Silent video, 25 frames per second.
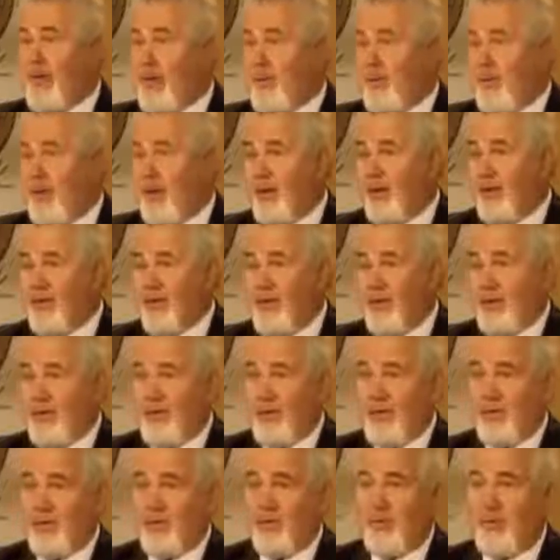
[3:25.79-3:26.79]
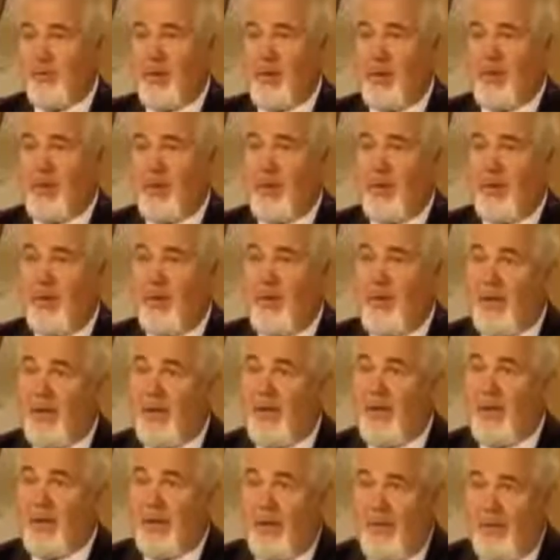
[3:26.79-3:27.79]
30 ml for those who may be
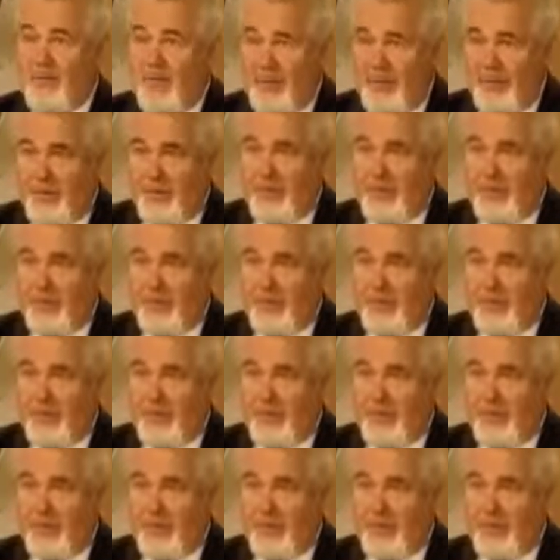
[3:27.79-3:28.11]
in